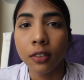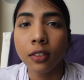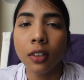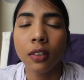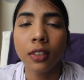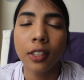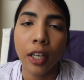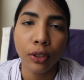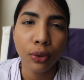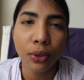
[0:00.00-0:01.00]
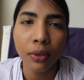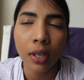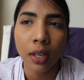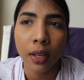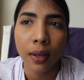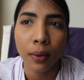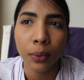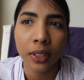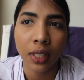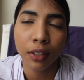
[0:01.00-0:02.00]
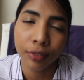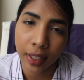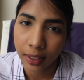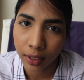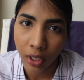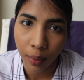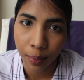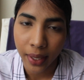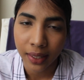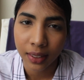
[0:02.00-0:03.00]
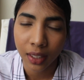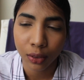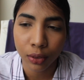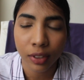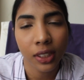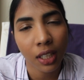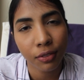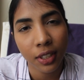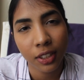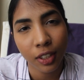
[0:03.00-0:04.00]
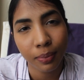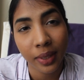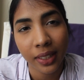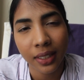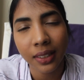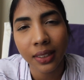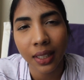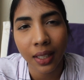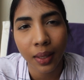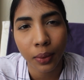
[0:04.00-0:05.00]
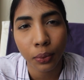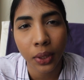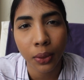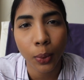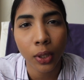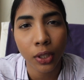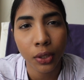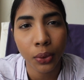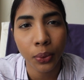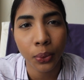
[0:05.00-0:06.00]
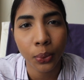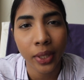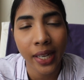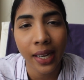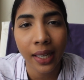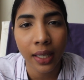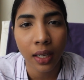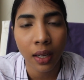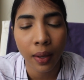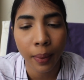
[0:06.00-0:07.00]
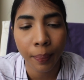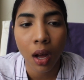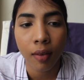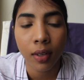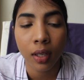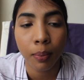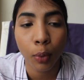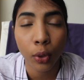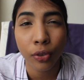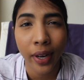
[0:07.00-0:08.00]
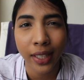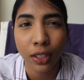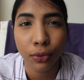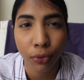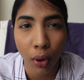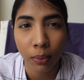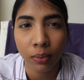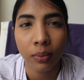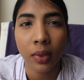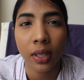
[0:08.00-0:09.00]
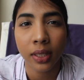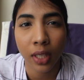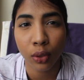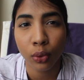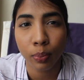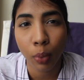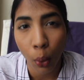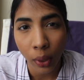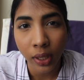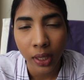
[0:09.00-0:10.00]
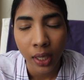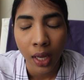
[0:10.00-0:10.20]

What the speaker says: So SANUR was our first stop, and SANUR was our first stop because we wanted to take our boat rides from the SANUR port,